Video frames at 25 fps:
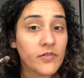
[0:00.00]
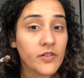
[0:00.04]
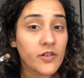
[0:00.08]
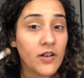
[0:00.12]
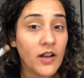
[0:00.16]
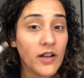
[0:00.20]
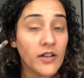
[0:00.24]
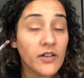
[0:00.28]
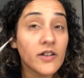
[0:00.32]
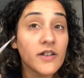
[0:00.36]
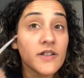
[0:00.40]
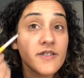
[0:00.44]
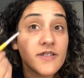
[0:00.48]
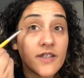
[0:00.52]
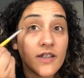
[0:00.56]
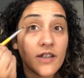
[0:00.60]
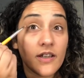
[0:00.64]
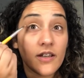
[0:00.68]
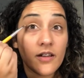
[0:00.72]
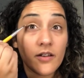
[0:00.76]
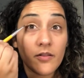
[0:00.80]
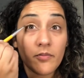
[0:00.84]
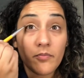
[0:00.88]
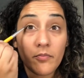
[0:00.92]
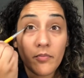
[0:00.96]
So now you can
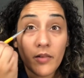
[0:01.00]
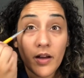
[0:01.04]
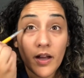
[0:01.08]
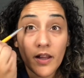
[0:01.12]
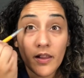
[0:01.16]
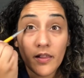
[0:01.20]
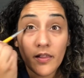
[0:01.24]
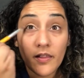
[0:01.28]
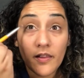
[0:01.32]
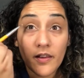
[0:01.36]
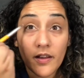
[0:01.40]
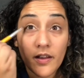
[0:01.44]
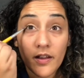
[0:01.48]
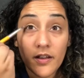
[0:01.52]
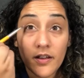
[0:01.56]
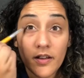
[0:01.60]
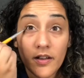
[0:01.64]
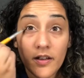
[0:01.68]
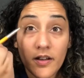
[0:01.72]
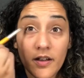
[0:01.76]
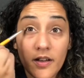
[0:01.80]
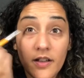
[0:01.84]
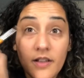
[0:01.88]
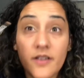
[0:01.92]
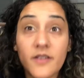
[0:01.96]
see my
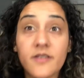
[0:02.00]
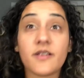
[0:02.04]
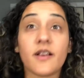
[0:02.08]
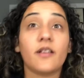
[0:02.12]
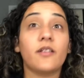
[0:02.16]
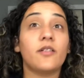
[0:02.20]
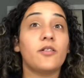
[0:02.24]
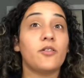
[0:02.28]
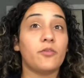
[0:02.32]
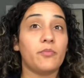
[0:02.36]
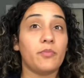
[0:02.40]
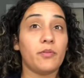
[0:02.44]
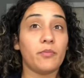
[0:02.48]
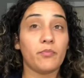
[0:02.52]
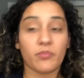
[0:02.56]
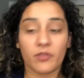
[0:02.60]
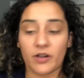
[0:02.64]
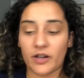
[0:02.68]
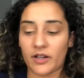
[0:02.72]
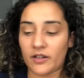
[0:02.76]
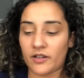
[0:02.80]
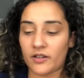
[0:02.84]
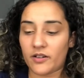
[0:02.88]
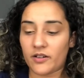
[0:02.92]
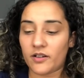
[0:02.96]
lid is a little bit
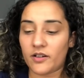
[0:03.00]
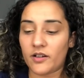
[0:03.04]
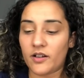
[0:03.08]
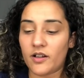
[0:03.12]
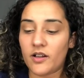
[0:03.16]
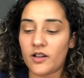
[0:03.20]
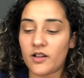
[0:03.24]
brighter.